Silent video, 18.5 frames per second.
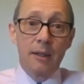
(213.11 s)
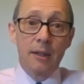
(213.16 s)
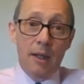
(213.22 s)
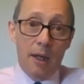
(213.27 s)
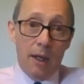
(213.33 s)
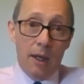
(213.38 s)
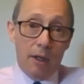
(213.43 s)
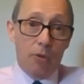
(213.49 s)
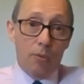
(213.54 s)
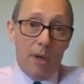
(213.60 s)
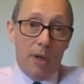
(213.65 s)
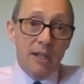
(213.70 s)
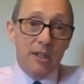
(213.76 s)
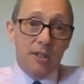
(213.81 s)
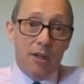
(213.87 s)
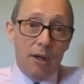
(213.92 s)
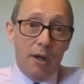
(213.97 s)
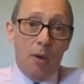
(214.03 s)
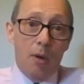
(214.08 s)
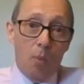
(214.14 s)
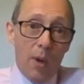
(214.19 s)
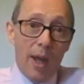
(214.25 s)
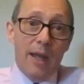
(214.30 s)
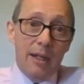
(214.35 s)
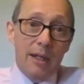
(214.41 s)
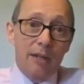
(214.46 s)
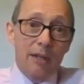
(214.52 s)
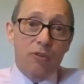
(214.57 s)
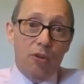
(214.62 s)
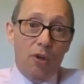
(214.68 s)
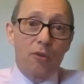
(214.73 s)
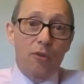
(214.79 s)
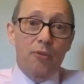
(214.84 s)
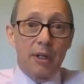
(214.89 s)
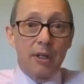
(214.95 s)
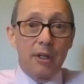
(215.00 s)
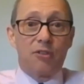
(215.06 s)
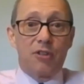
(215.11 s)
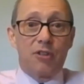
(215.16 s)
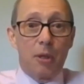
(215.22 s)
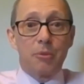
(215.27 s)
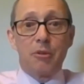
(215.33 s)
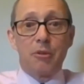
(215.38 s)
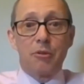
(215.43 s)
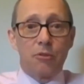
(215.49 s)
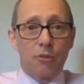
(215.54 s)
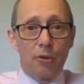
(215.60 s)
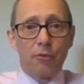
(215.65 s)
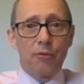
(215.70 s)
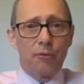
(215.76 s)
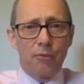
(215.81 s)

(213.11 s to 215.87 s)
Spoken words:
a greater awareness of and acceptance of